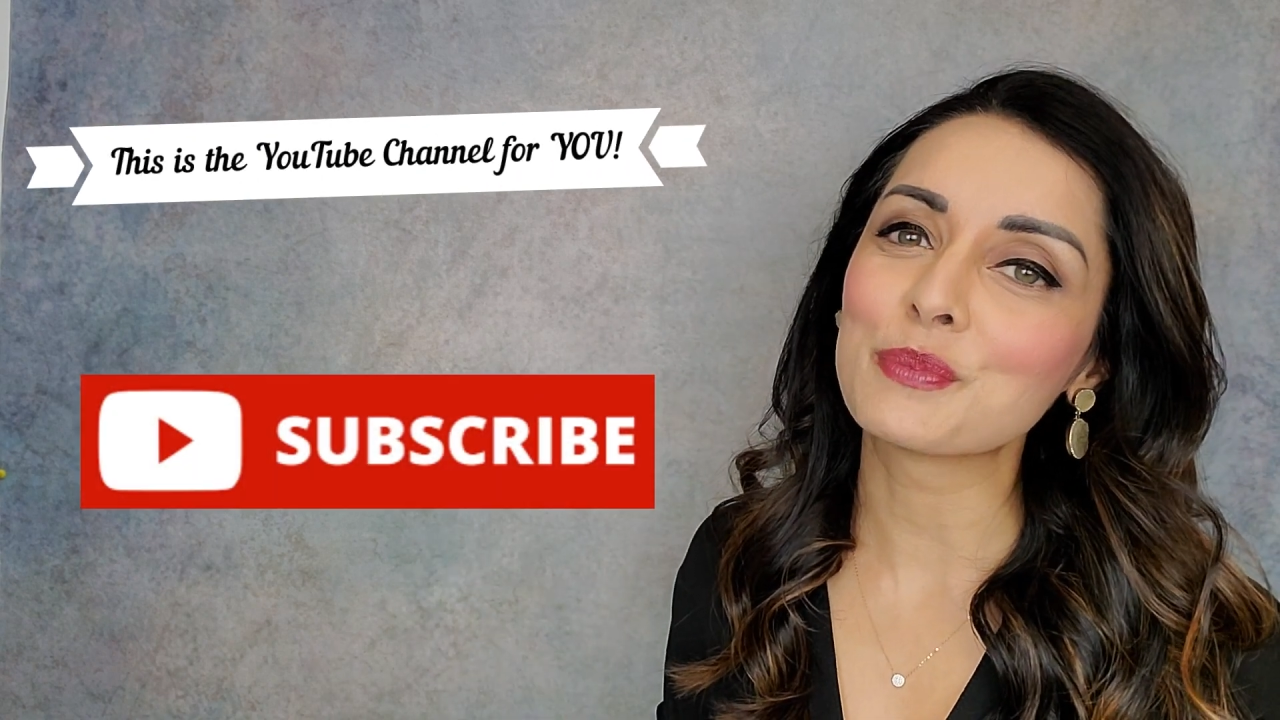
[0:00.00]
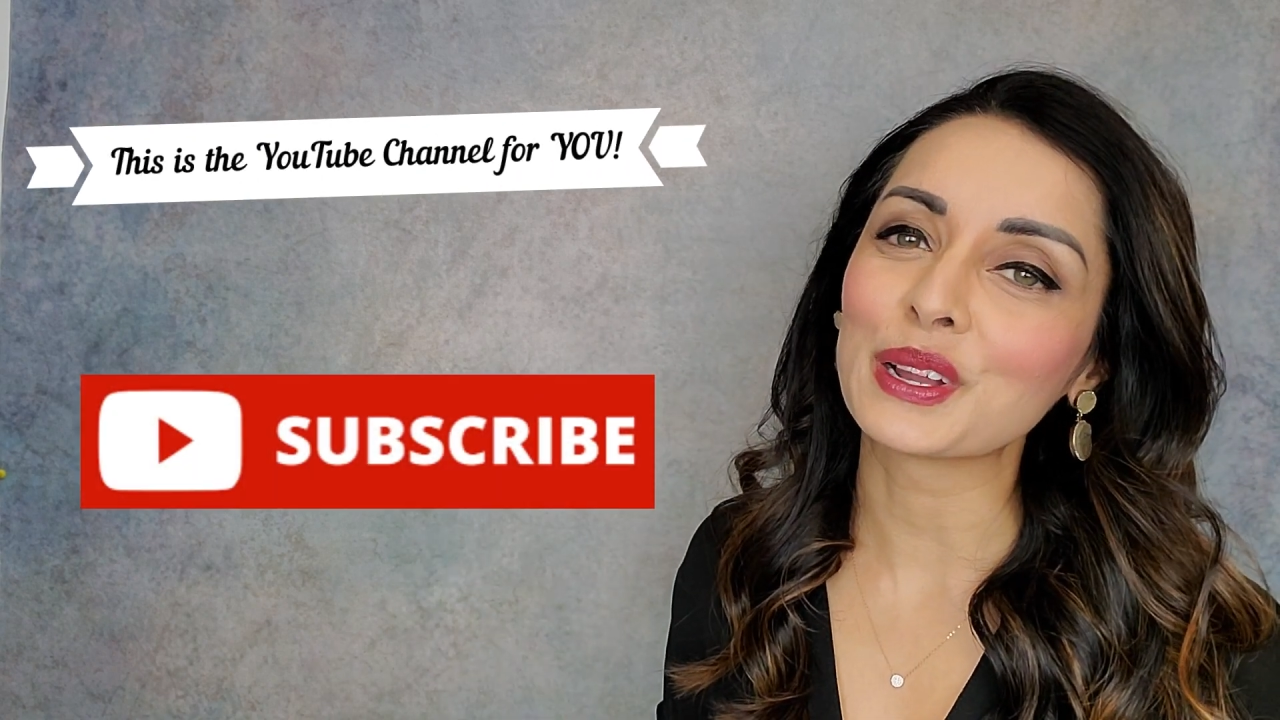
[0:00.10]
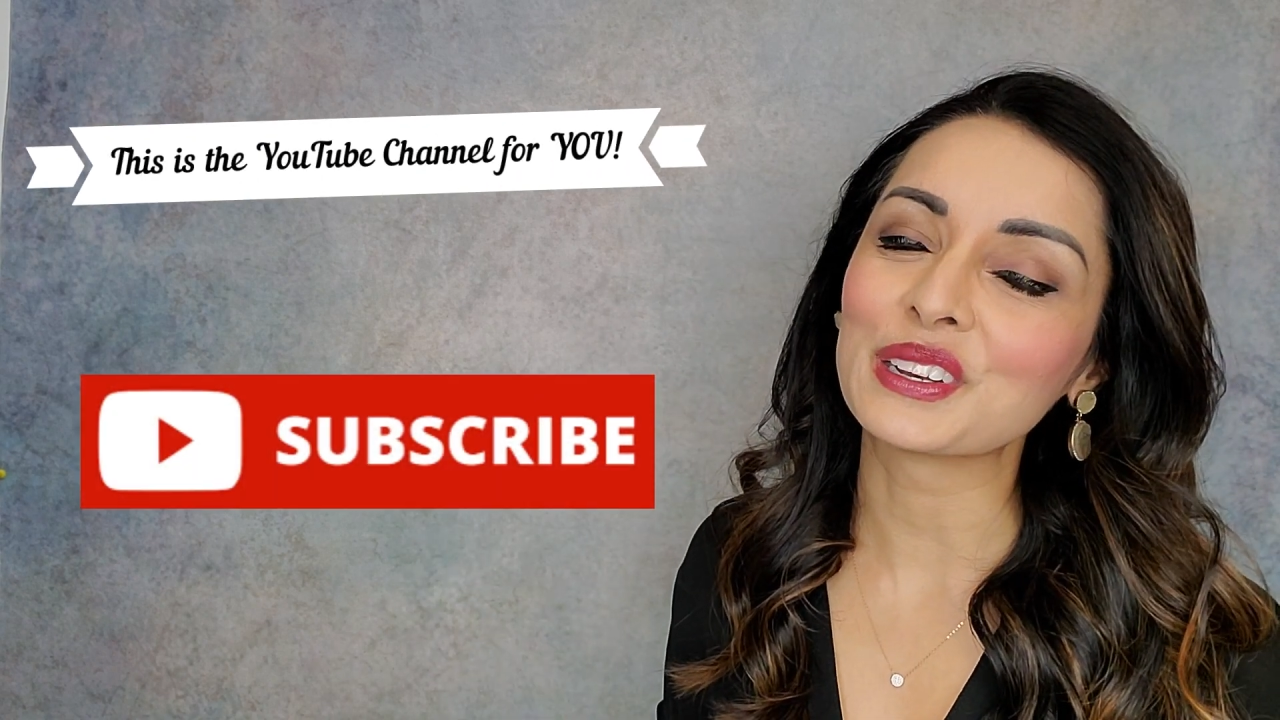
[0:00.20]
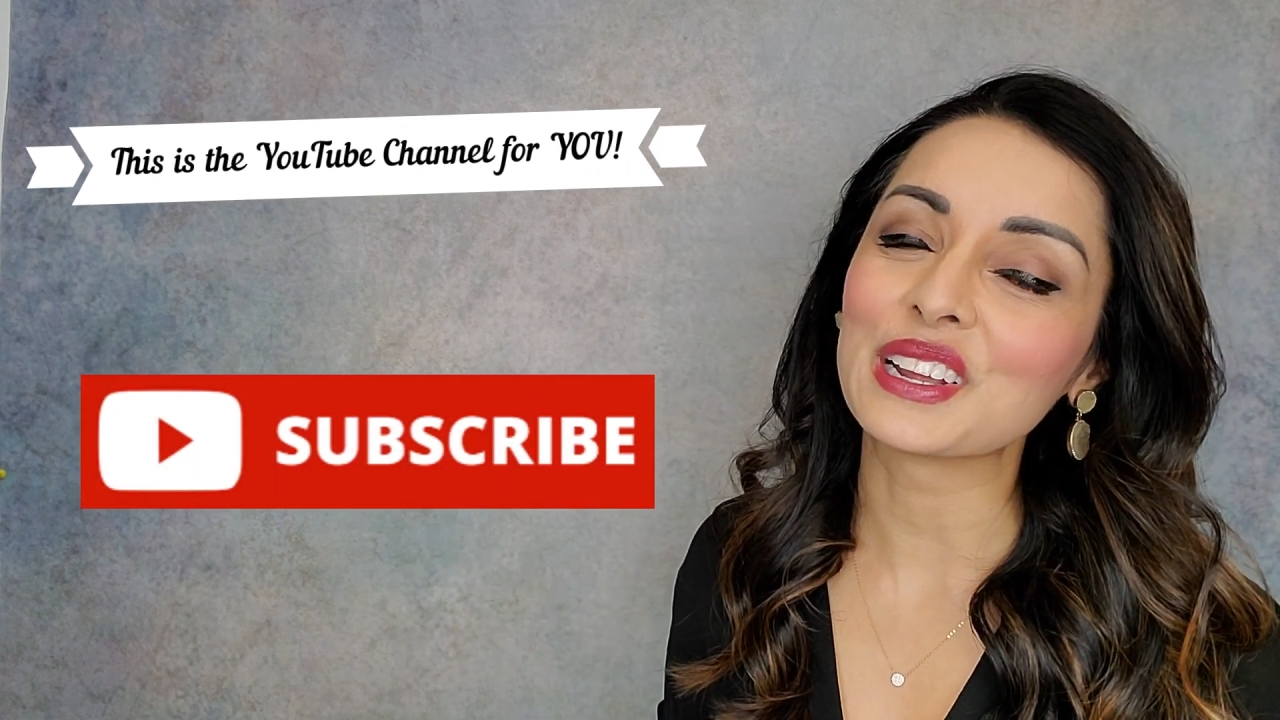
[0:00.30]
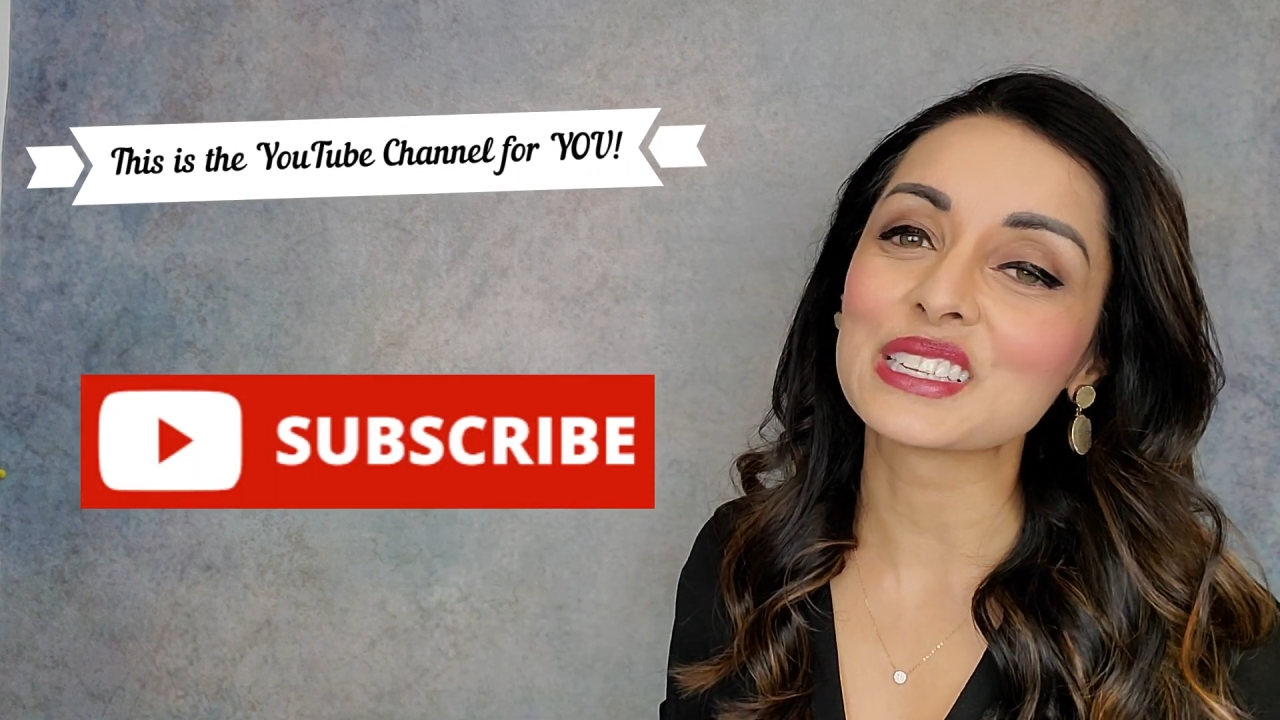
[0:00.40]

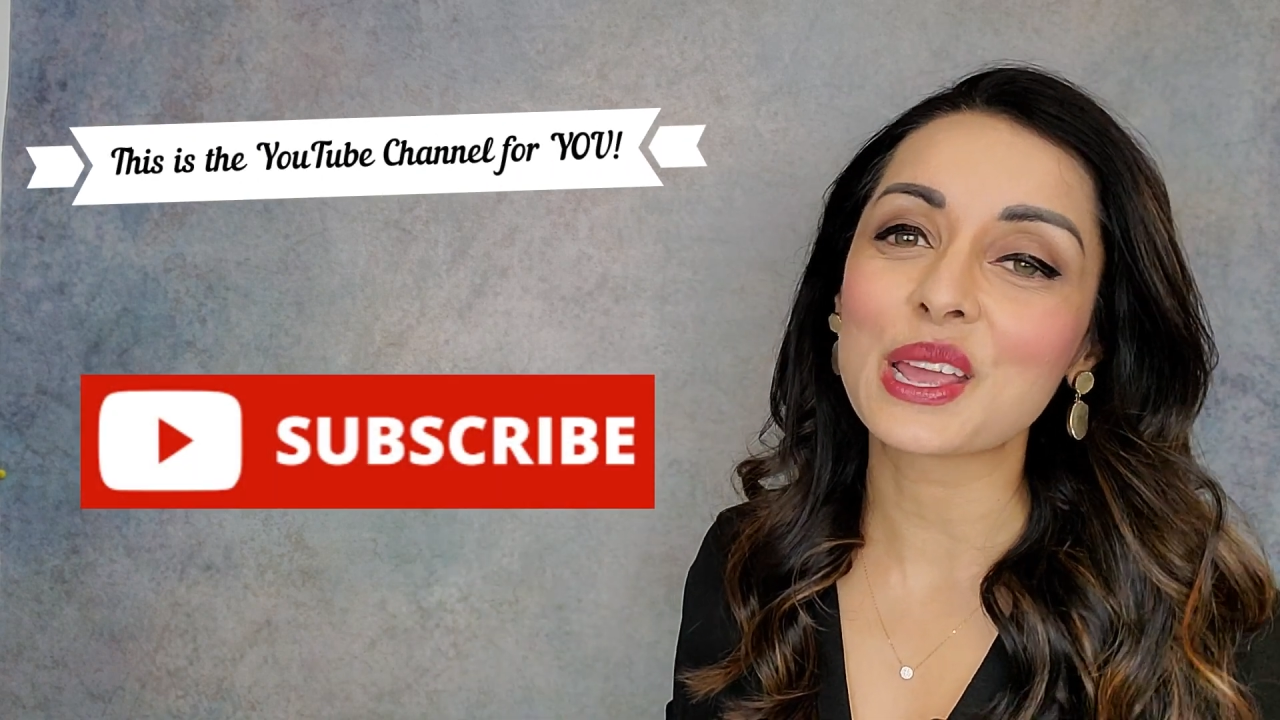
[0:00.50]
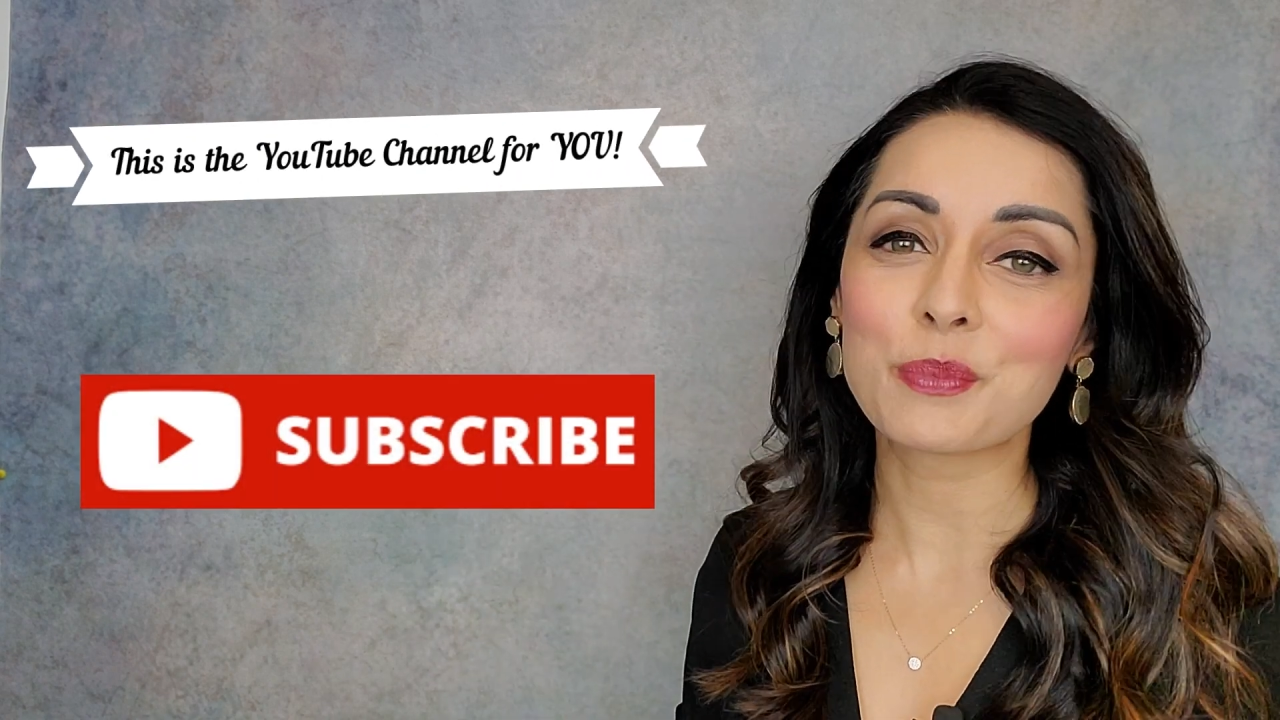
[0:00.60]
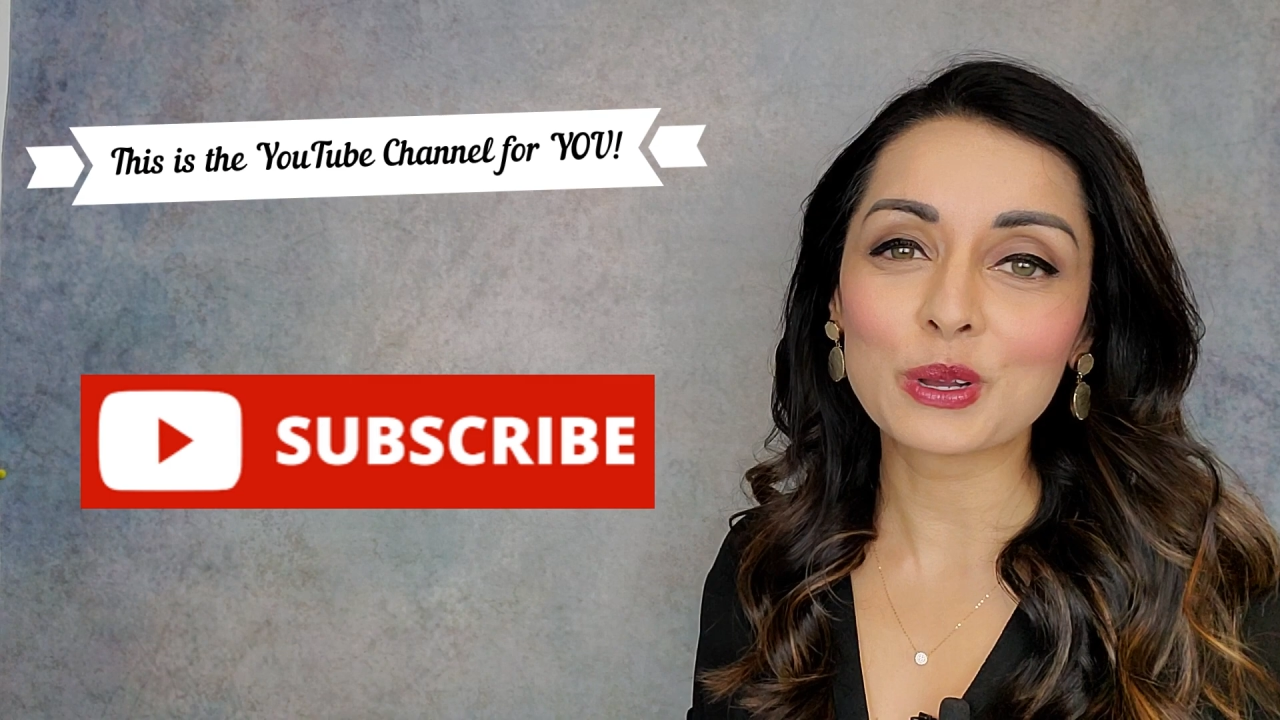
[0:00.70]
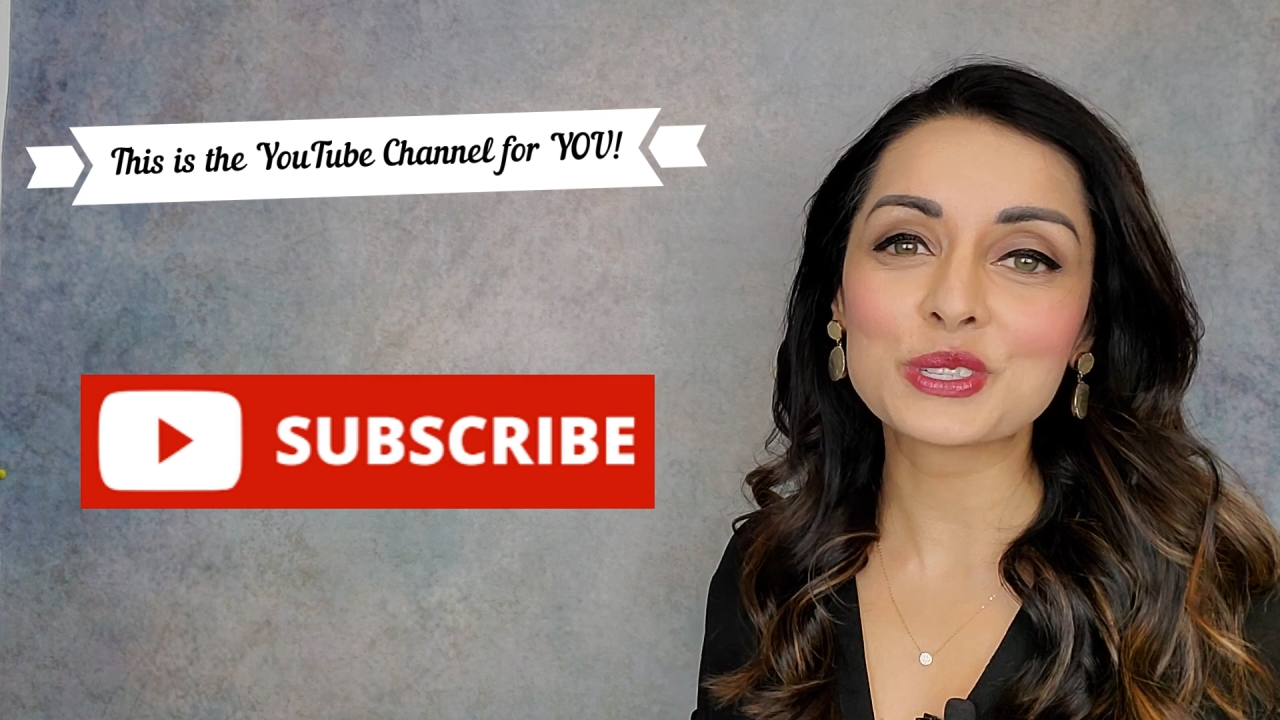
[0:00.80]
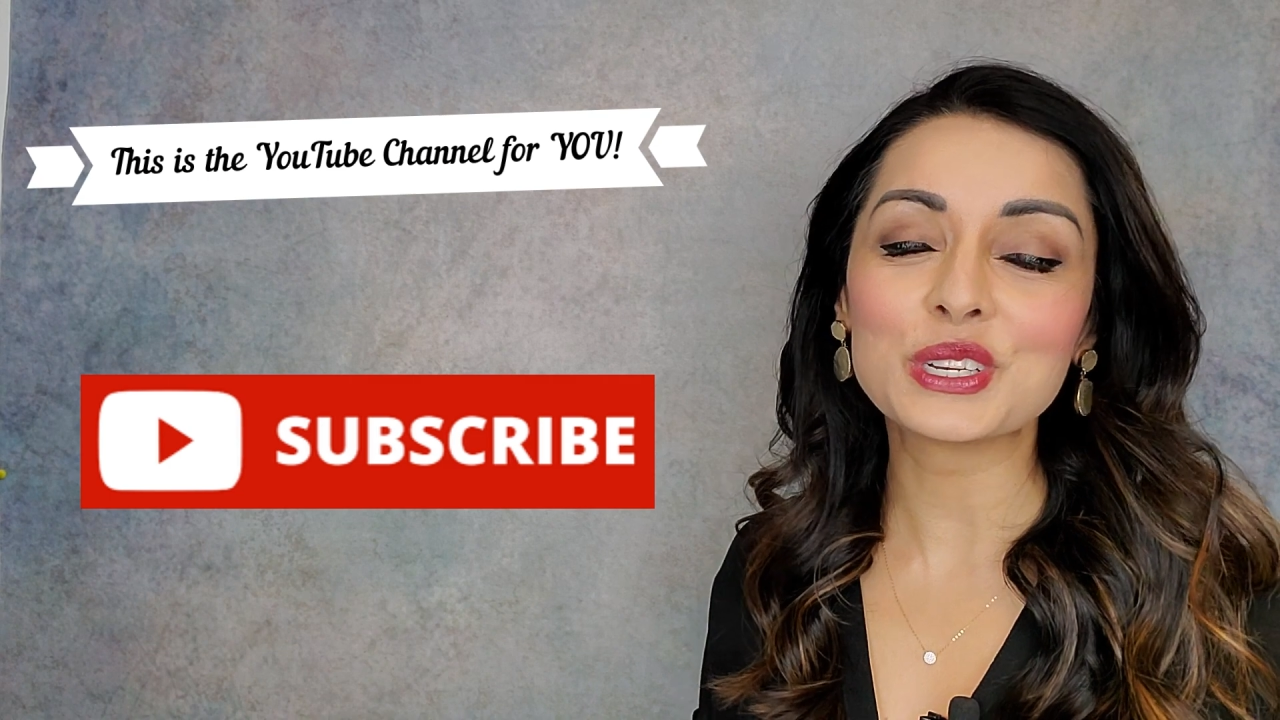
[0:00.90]
button as I post